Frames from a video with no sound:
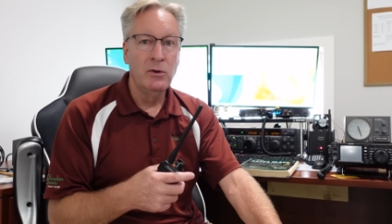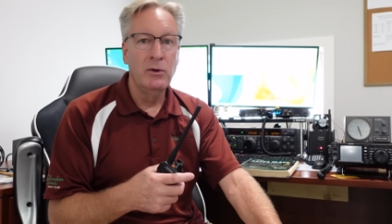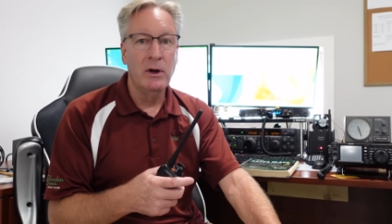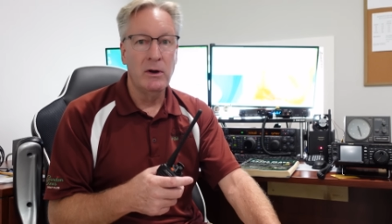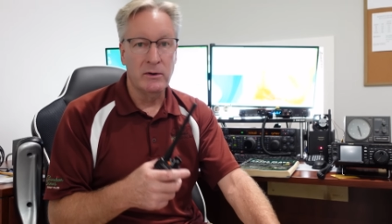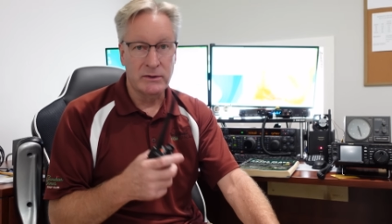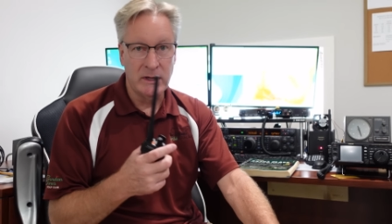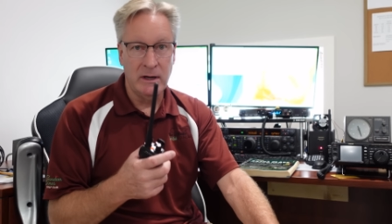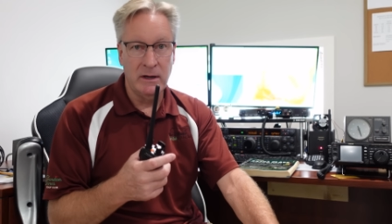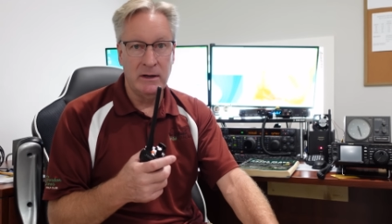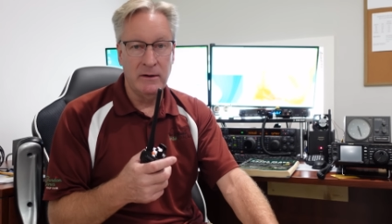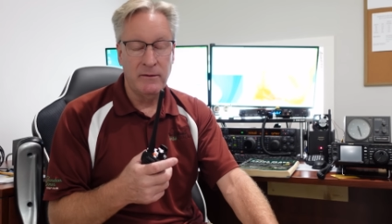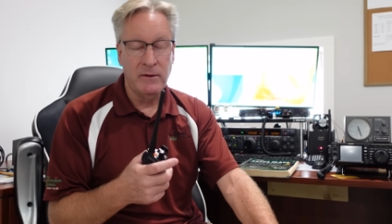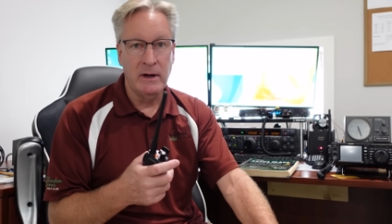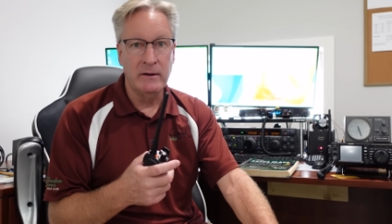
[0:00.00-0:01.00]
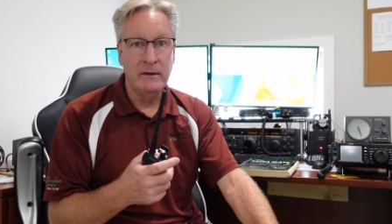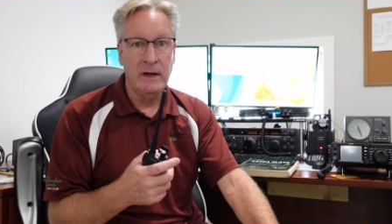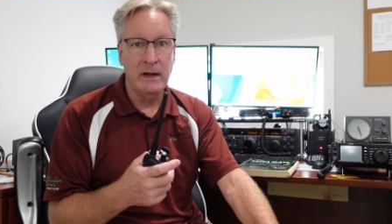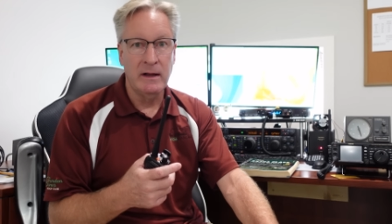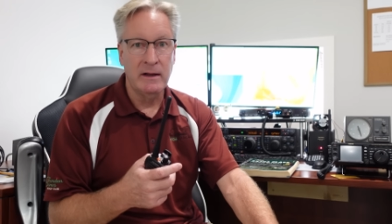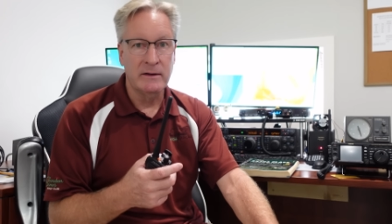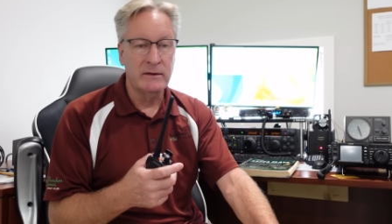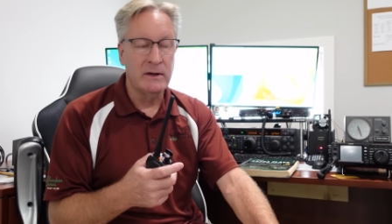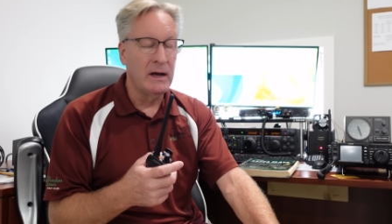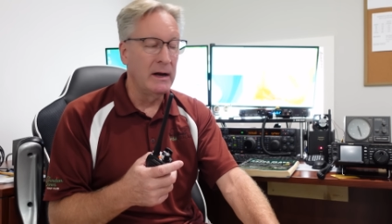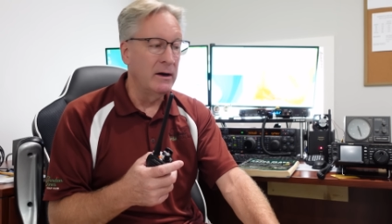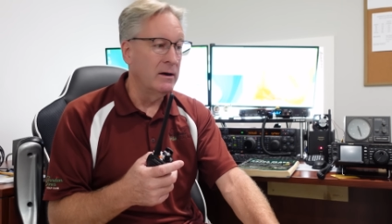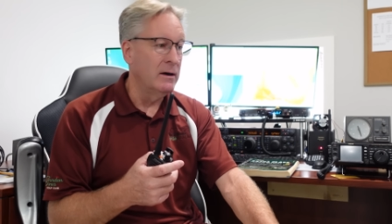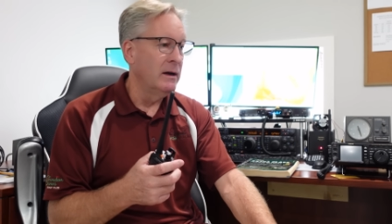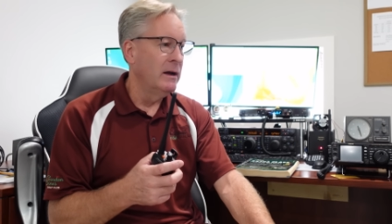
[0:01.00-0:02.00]
who knows, get a different antenna that's
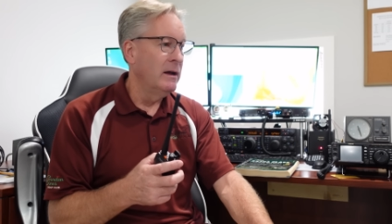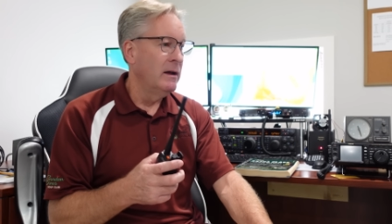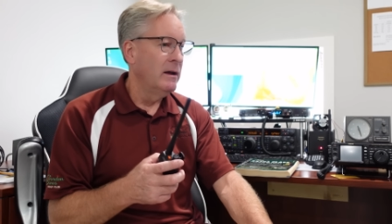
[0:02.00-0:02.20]
higher.